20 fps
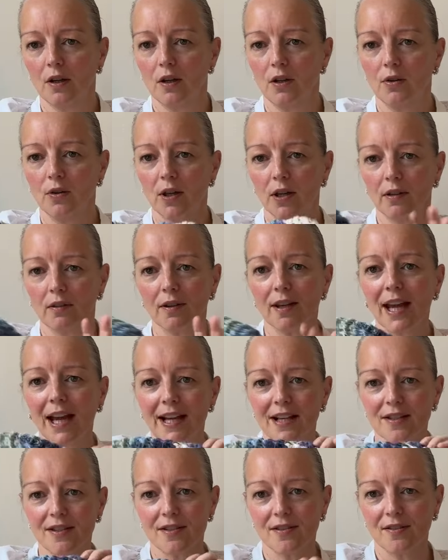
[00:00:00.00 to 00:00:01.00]
You can
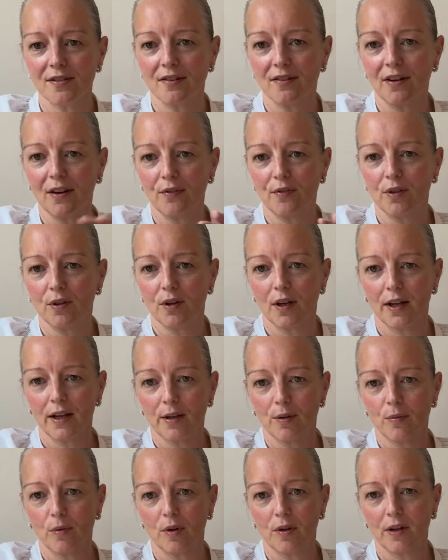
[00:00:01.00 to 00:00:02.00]
guess, if you
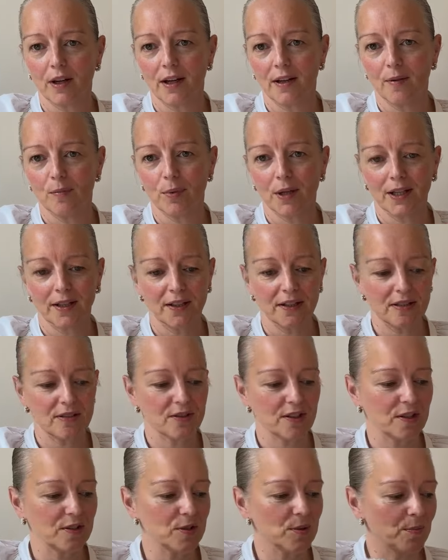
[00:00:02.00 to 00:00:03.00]
like, what kind of blanket it's going